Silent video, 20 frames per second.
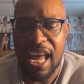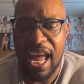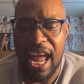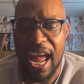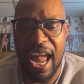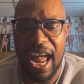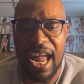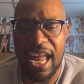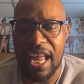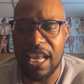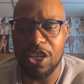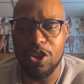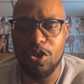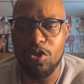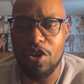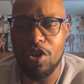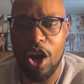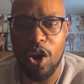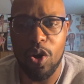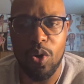and
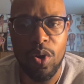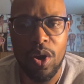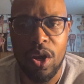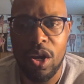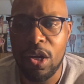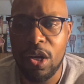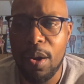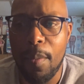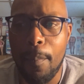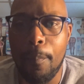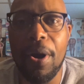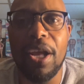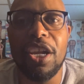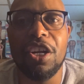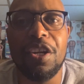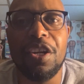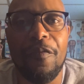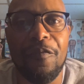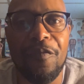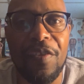but will
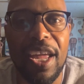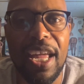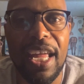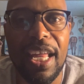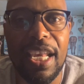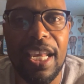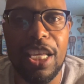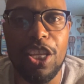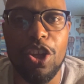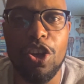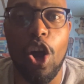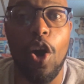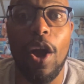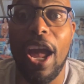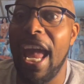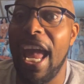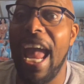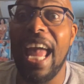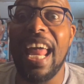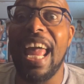defend,
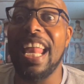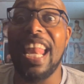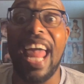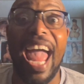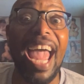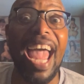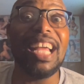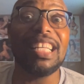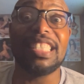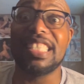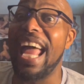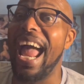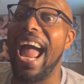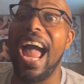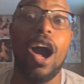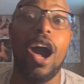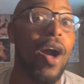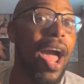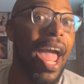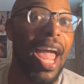and hates
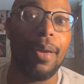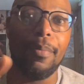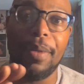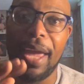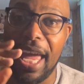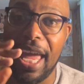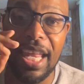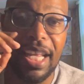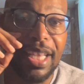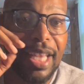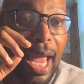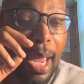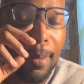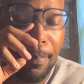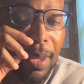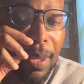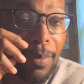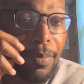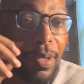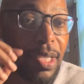Al Heyman. Anything
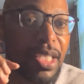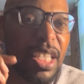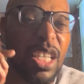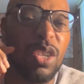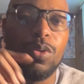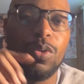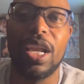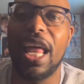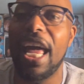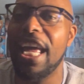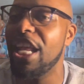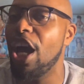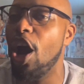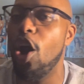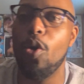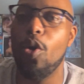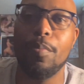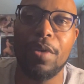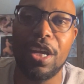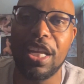PBC related,
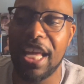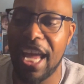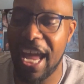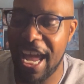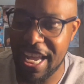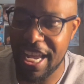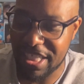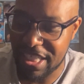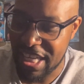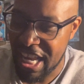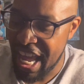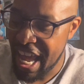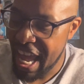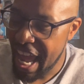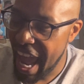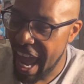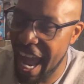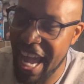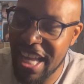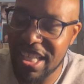old media hates.
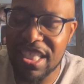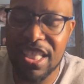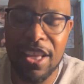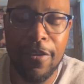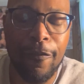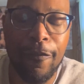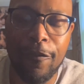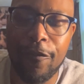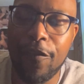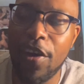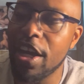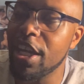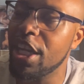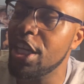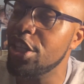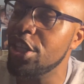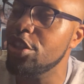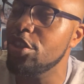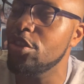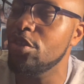Hates the
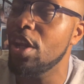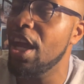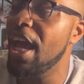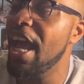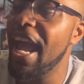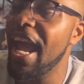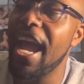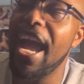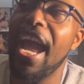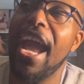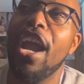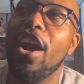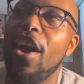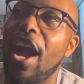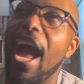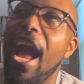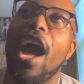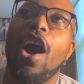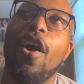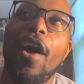fucking air
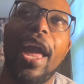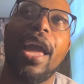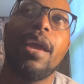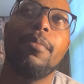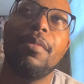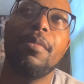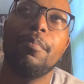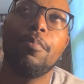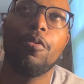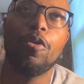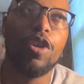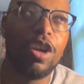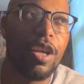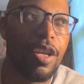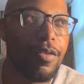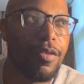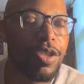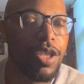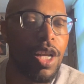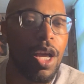Al Heyman breathes,